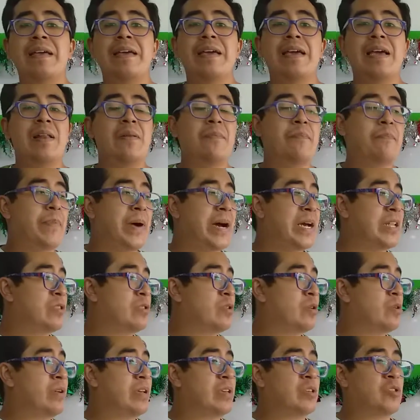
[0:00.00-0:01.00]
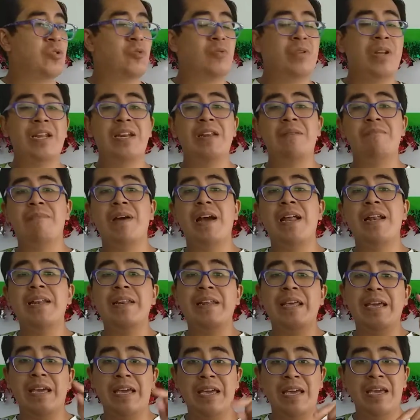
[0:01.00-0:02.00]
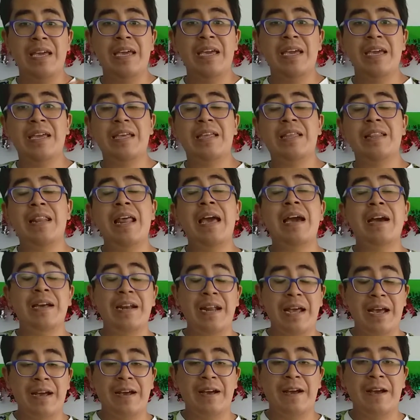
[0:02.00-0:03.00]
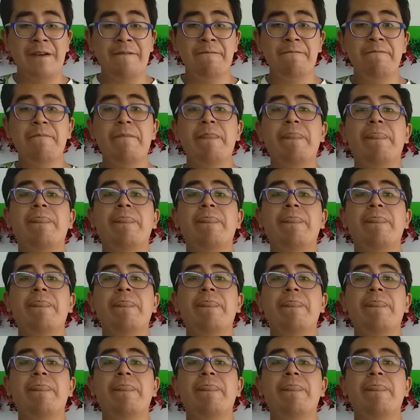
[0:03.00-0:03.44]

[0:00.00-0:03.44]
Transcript: El pato es un animal de la granja.